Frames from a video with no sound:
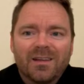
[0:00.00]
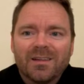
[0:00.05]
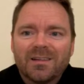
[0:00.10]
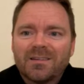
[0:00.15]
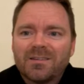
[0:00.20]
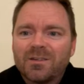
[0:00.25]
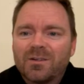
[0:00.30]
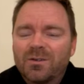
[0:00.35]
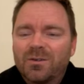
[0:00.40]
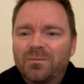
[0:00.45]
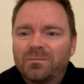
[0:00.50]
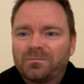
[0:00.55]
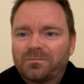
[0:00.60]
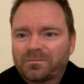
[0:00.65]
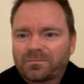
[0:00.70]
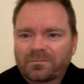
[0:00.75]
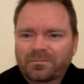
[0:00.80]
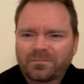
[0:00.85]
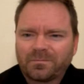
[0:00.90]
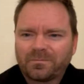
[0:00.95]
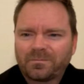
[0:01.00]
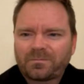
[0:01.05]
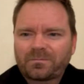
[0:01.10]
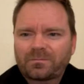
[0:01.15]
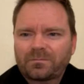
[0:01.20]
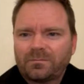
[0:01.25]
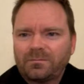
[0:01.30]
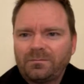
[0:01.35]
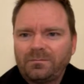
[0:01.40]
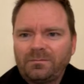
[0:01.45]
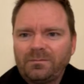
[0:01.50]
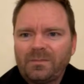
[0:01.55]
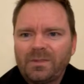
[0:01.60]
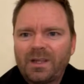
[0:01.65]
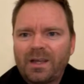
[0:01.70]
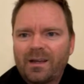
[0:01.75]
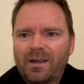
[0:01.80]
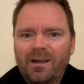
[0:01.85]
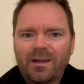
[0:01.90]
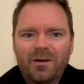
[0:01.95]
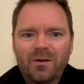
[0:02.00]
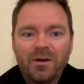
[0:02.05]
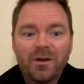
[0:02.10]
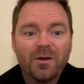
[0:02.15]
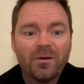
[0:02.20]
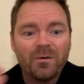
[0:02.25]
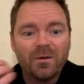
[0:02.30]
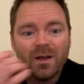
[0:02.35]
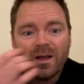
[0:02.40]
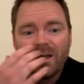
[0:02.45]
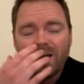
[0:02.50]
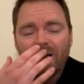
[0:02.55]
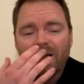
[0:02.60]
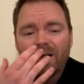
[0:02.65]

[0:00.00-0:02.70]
So, yeah, I don't know.